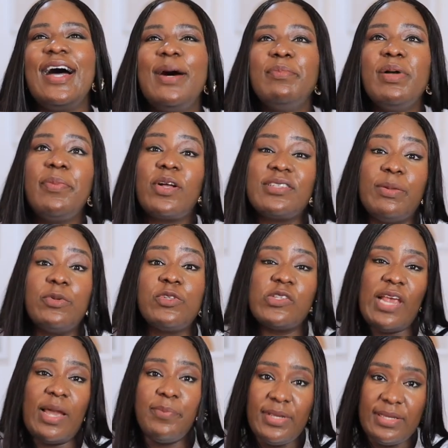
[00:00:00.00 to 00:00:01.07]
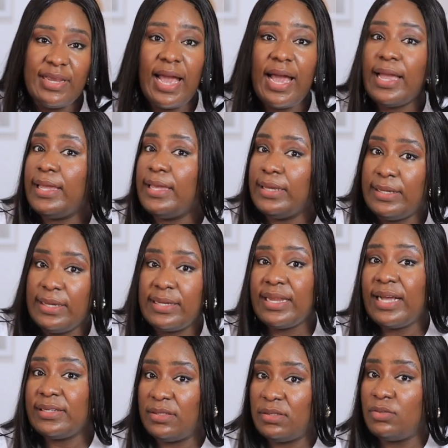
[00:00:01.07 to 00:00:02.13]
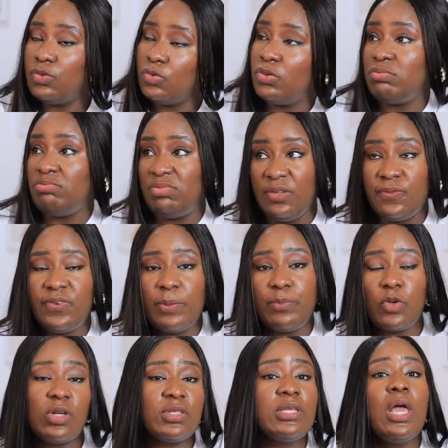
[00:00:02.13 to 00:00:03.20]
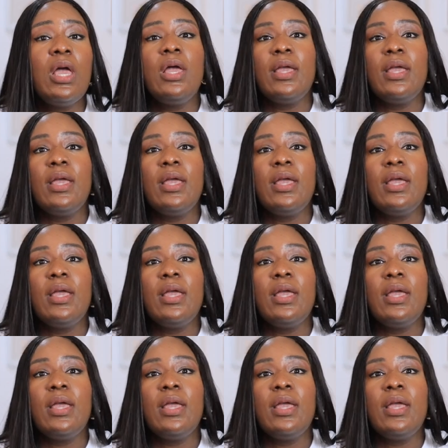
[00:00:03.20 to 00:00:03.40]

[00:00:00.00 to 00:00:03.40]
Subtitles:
Maybe because I'm on social media, again, that's, you know, different, because